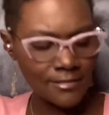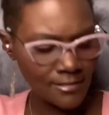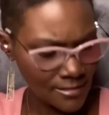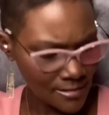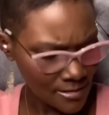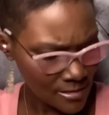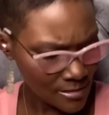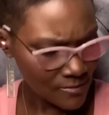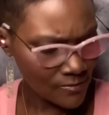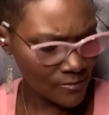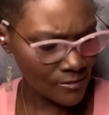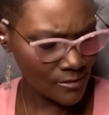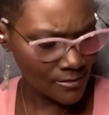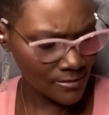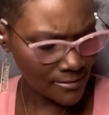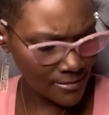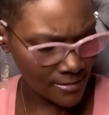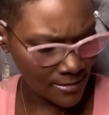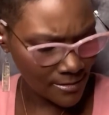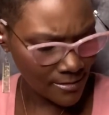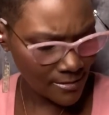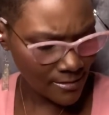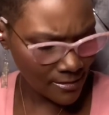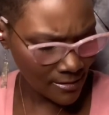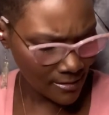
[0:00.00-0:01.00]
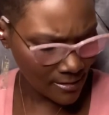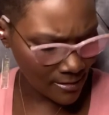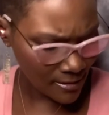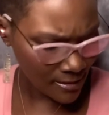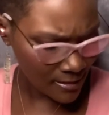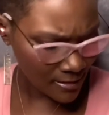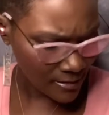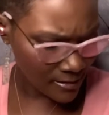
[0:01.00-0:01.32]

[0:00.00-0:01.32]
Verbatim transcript: this feels good.